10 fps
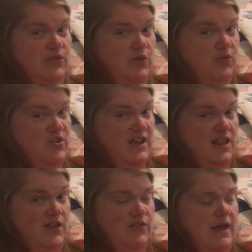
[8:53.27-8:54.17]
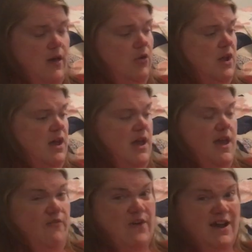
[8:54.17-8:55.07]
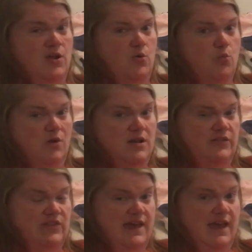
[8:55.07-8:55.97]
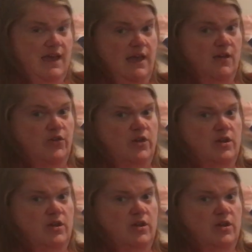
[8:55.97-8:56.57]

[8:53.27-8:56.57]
So check this out. If I don't want to say,